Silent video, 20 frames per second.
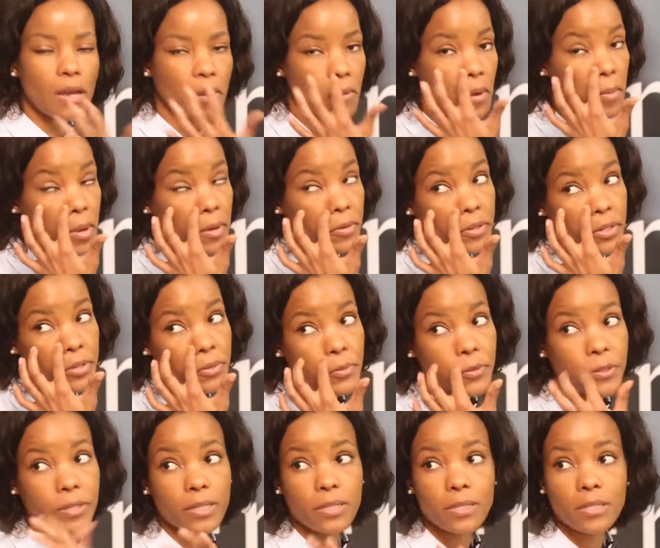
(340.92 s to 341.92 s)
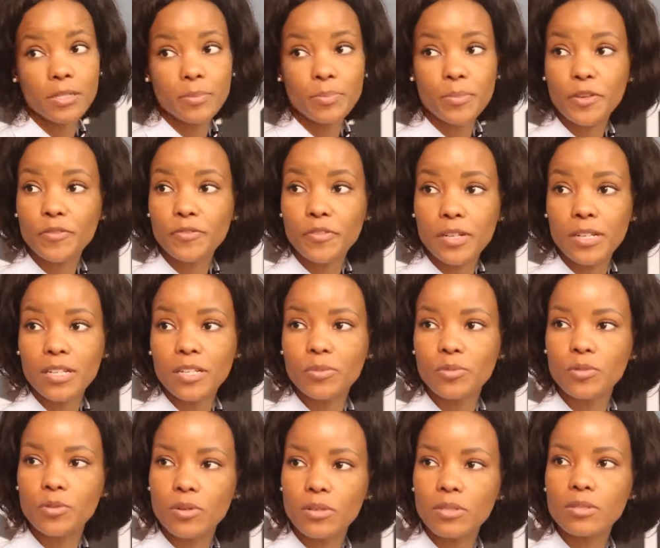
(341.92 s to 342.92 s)
our marriage works perfectly,
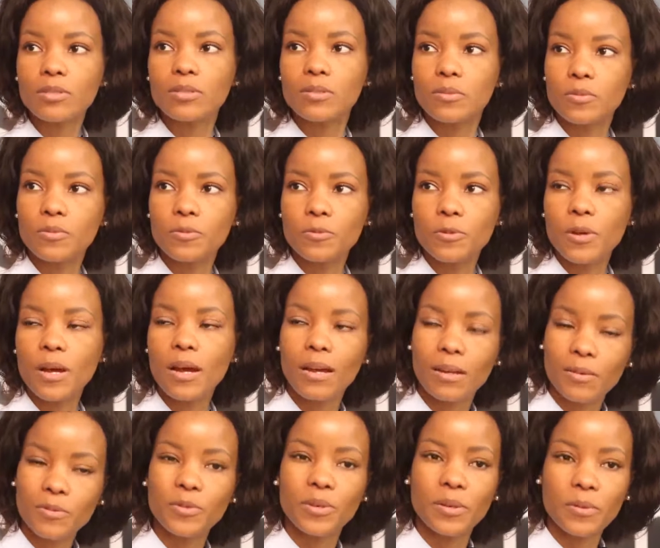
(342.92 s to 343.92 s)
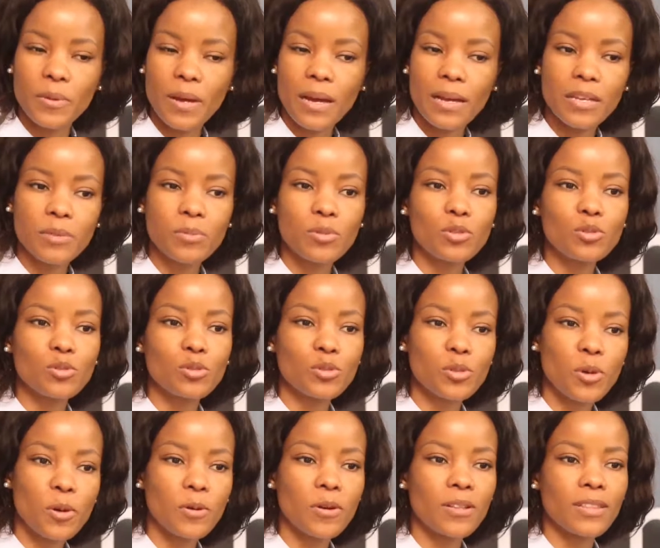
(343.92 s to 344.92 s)
because we are able to
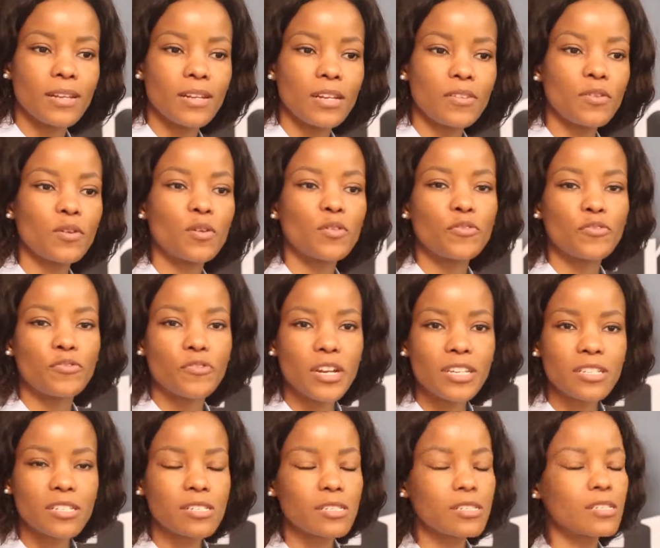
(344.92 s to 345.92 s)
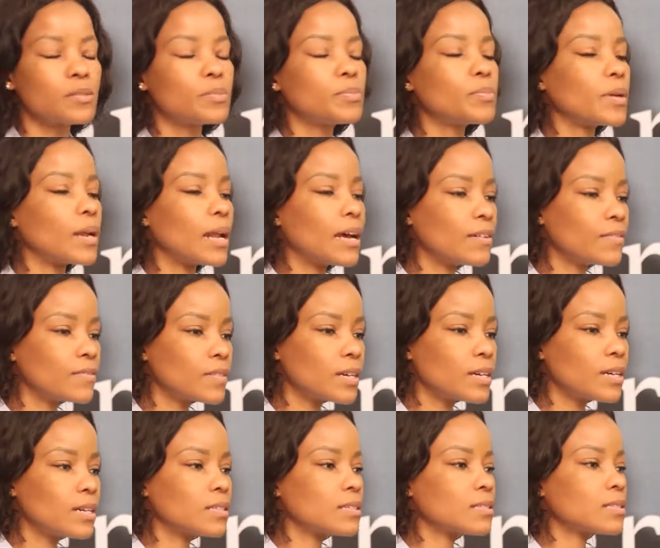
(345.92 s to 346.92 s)
talk on the level of friendship,
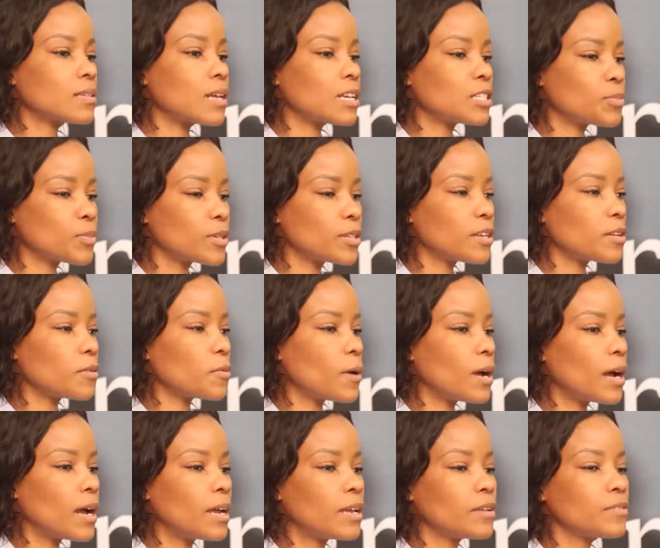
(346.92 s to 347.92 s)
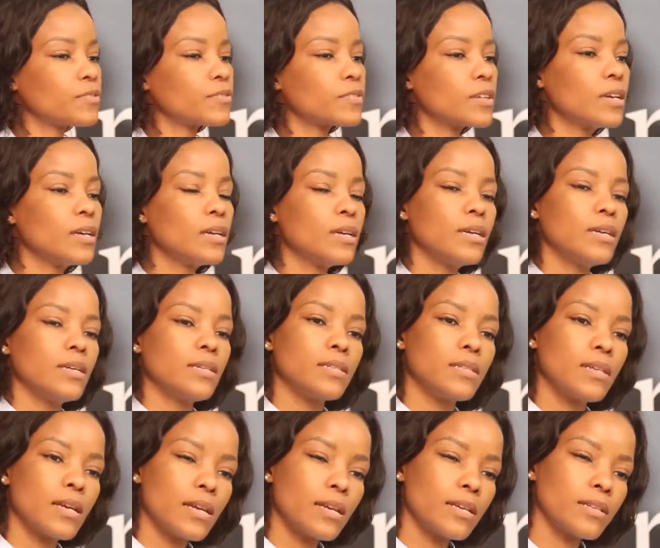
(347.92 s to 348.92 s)
lovers, husband and wife.
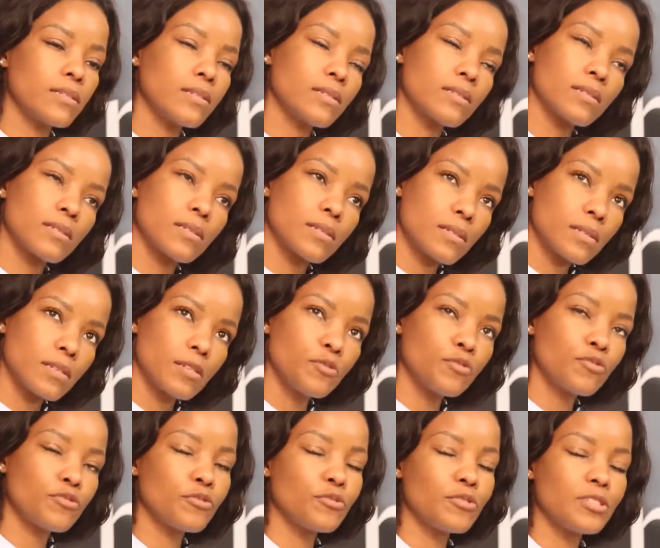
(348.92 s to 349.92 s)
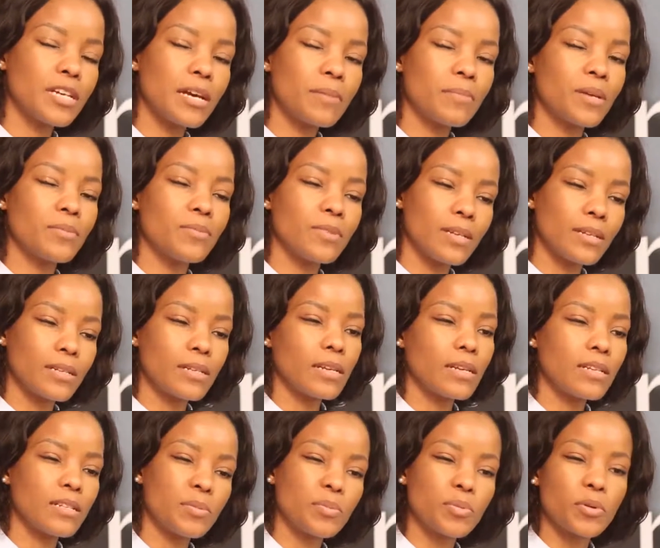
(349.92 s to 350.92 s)
Yes, in future, mommy and
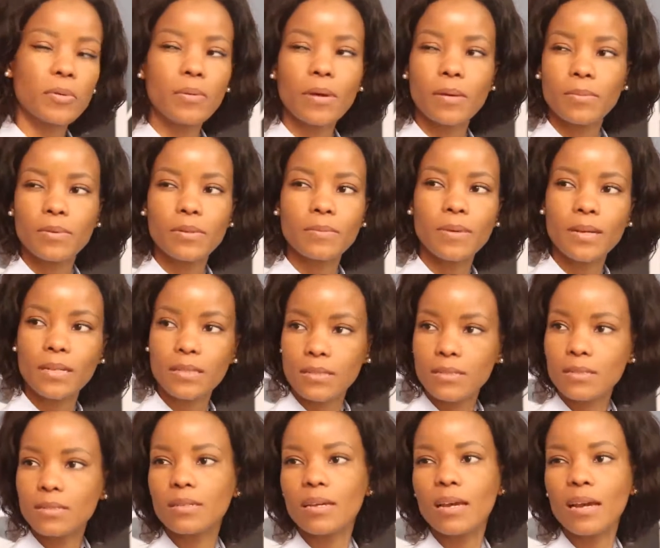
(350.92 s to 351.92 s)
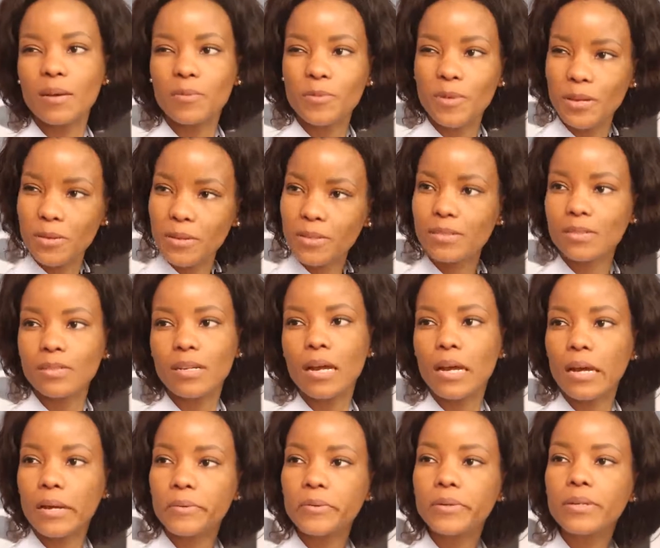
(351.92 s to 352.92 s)
daddy probably, but yeah, we are not in a
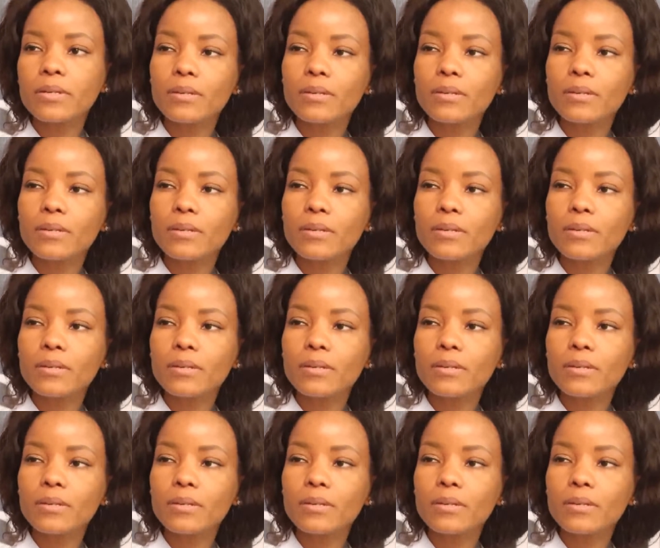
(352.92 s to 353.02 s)
hurry.